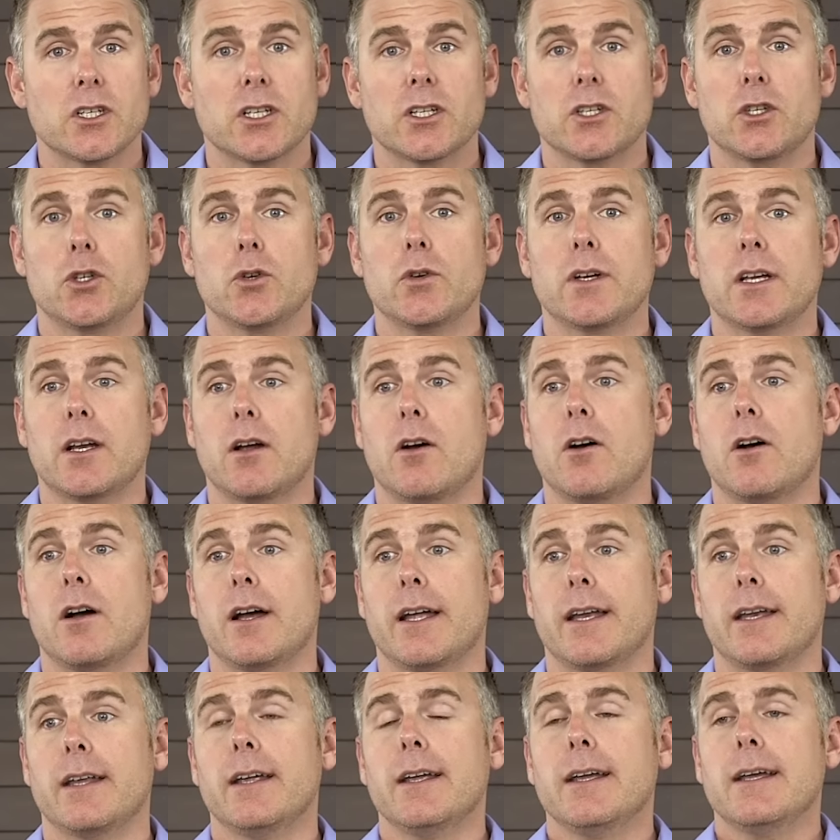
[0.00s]
You can do it
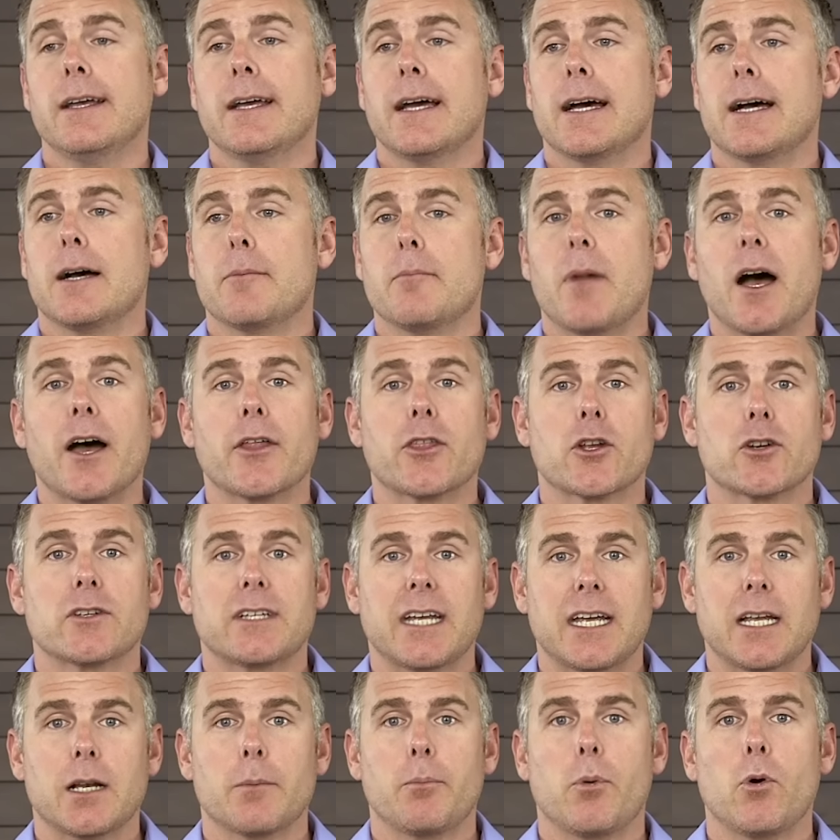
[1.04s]
on other
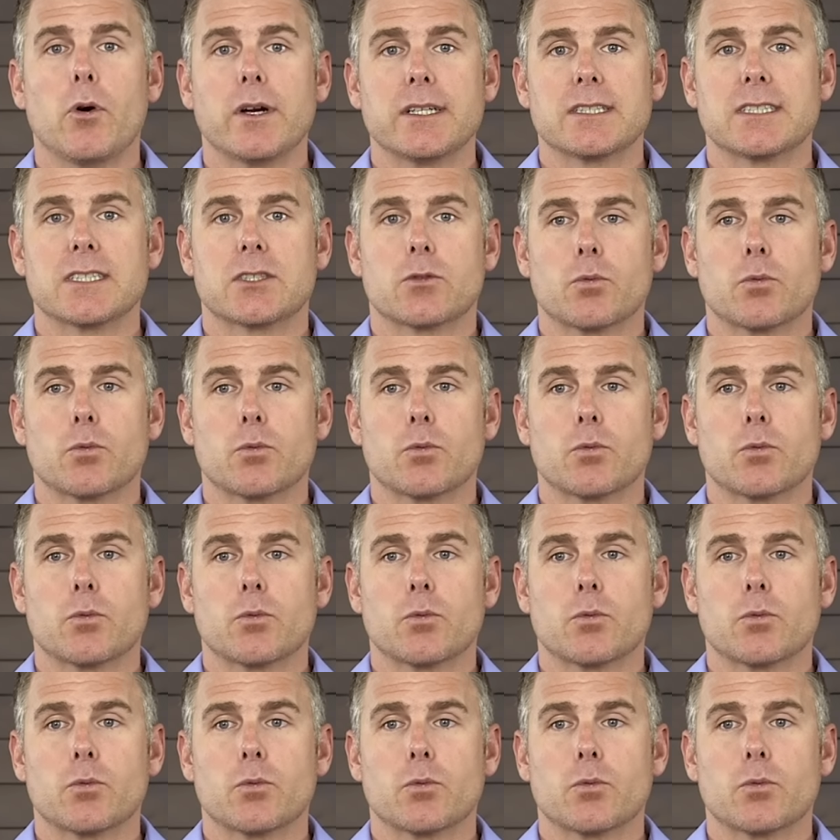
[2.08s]
data points.